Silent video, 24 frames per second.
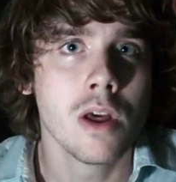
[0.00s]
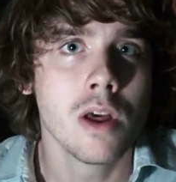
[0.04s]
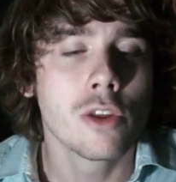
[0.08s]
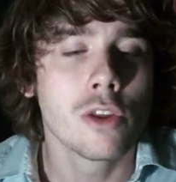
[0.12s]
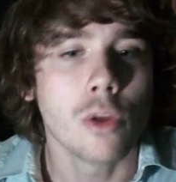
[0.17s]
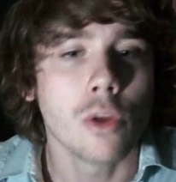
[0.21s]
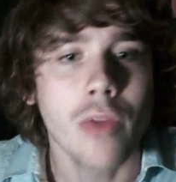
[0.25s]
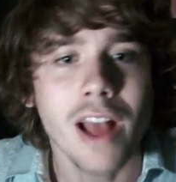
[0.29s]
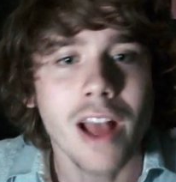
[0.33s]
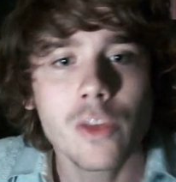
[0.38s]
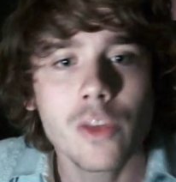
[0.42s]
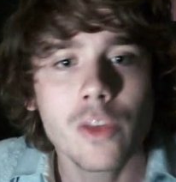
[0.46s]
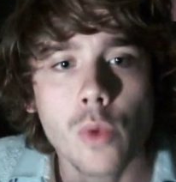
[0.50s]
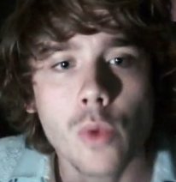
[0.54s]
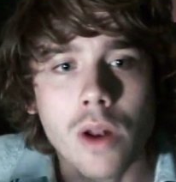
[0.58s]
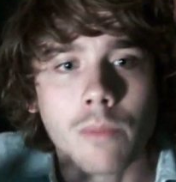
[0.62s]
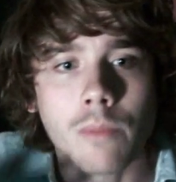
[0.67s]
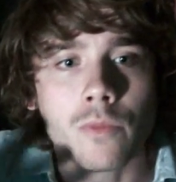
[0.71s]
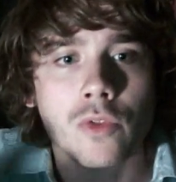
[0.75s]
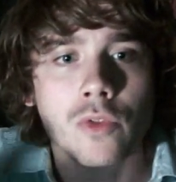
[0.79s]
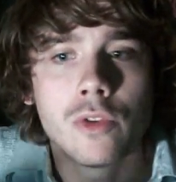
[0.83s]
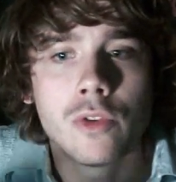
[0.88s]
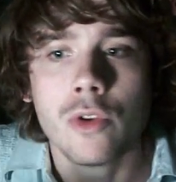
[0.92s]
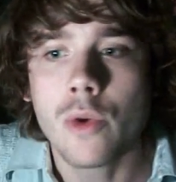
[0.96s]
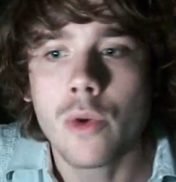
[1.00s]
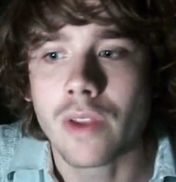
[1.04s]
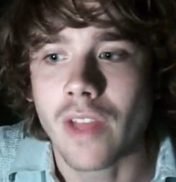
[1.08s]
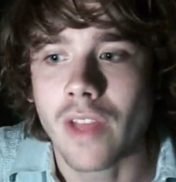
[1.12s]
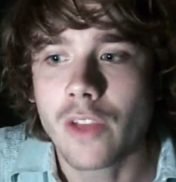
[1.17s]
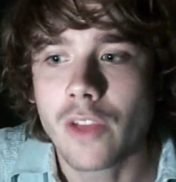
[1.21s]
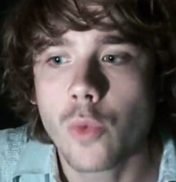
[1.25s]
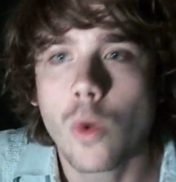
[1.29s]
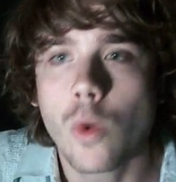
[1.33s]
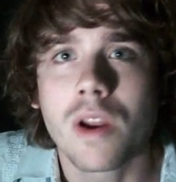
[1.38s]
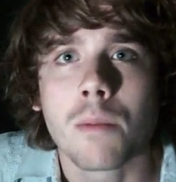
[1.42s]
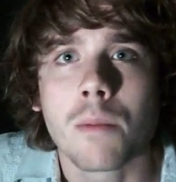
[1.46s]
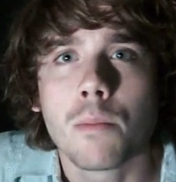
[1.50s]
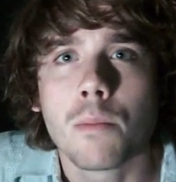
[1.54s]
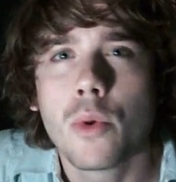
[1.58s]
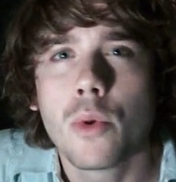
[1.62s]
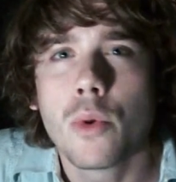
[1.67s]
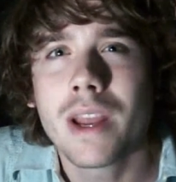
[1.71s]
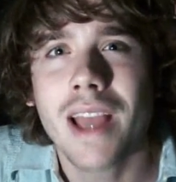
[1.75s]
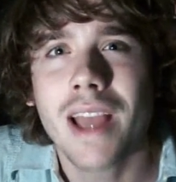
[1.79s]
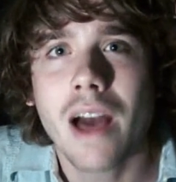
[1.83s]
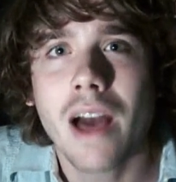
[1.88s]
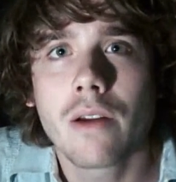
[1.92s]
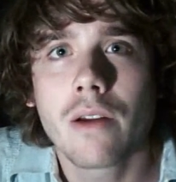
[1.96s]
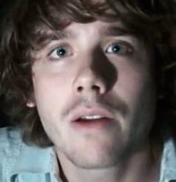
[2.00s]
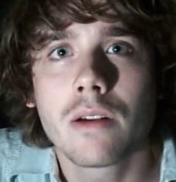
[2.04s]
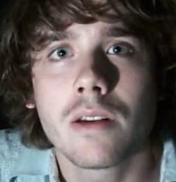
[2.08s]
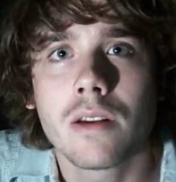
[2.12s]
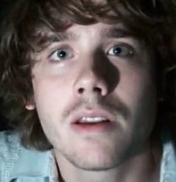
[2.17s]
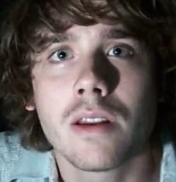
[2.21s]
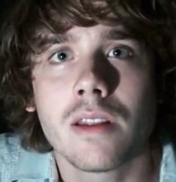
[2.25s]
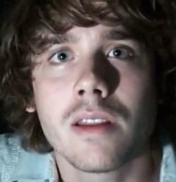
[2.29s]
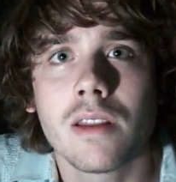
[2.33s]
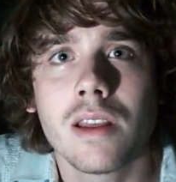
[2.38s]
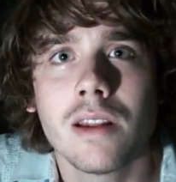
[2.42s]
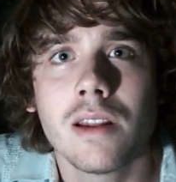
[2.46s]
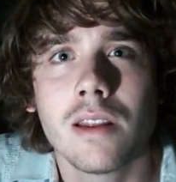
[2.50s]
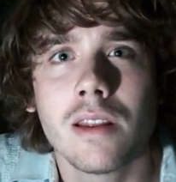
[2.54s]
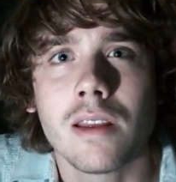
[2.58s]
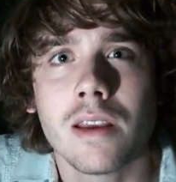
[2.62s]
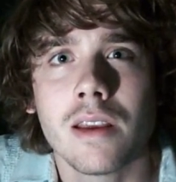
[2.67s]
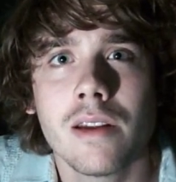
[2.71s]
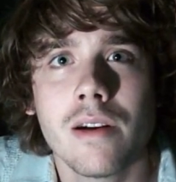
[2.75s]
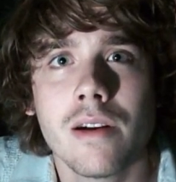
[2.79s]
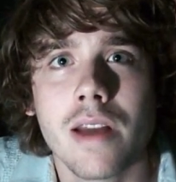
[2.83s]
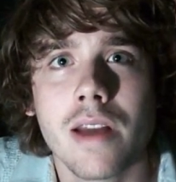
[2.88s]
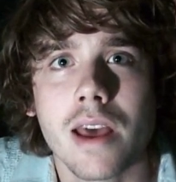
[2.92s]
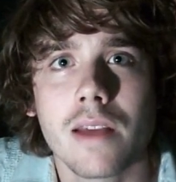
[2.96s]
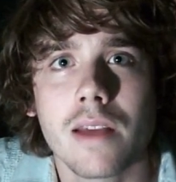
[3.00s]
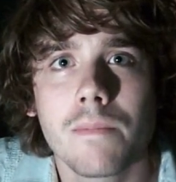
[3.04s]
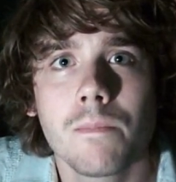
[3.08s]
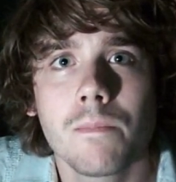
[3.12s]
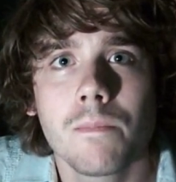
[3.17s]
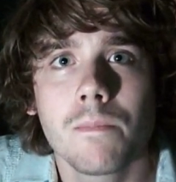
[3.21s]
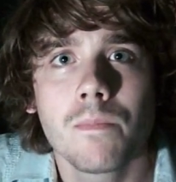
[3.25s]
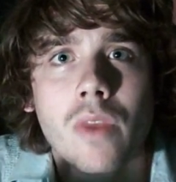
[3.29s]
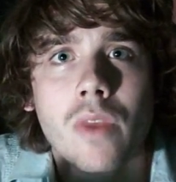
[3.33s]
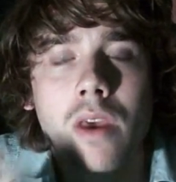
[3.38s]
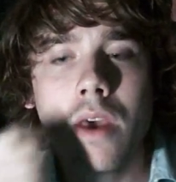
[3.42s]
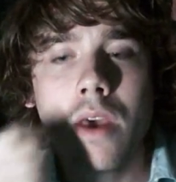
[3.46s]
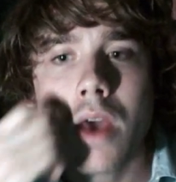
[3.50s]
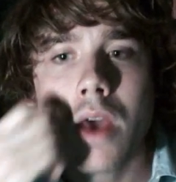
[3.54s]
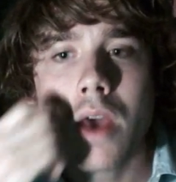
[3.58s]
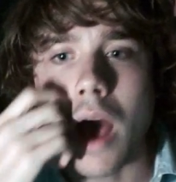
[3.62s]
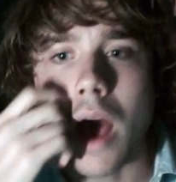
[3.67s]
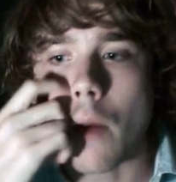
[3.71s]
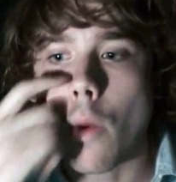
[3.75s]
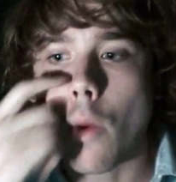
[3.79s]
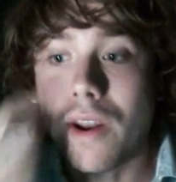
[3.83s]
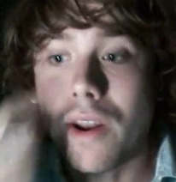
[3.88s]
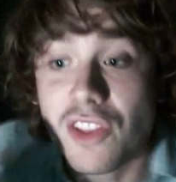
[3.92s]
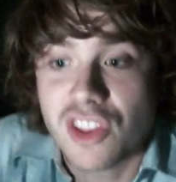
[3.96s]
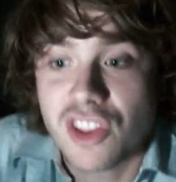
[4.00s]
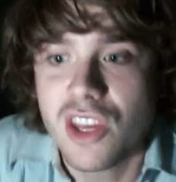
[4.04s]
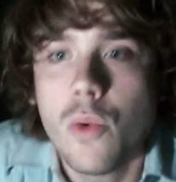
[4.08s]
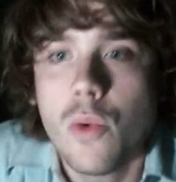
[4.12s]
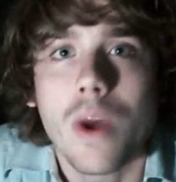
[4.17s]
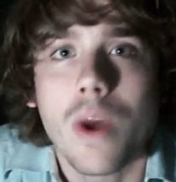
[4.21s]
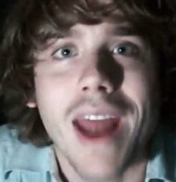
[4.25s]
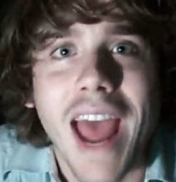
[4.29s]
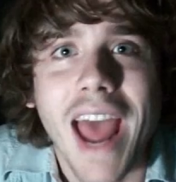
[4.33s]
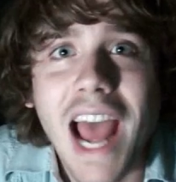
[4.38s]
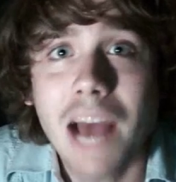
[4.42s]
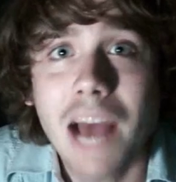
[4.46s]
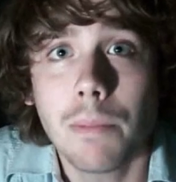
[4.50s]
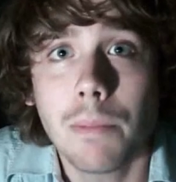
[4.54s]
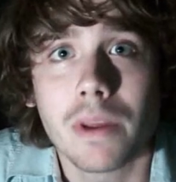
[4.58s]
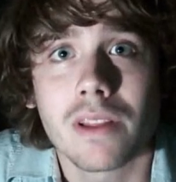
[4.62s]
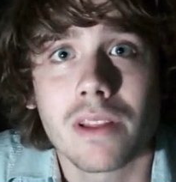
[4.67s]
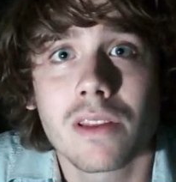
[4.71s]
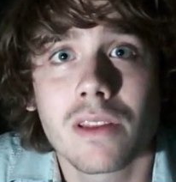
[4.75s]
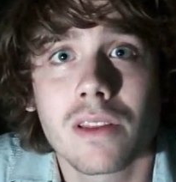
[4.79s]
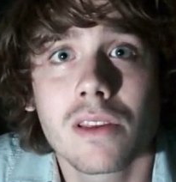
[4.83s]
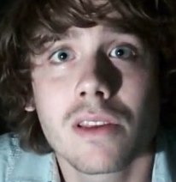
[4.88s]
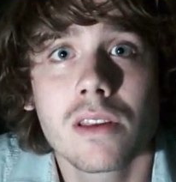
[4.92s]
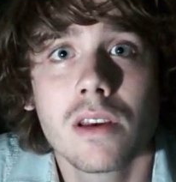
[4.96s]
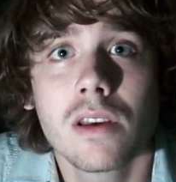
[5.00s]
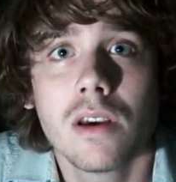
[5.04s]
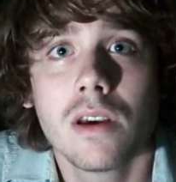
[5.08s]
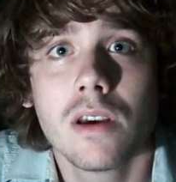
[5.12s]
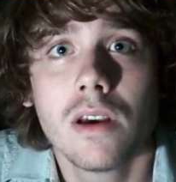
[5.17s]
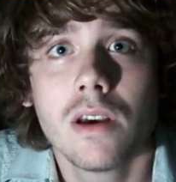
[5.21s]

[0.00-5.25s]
So that's what I'm doing. That's what I'm putting out into the internet. I want to see what happens.